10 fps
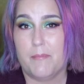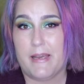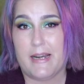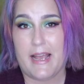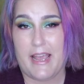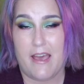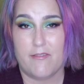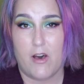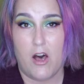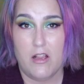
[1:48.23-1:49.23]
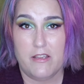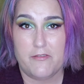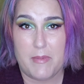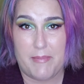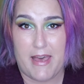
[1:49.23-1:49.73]
But I have all
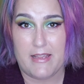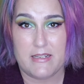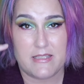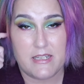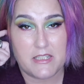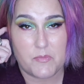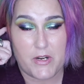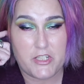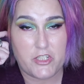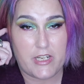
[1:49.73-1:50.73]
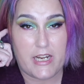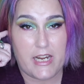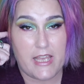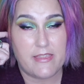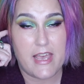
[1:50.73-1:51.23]
of my palettes in a
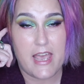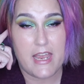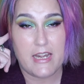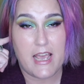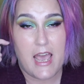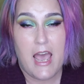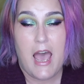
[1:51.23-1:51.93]
spreadsheet and then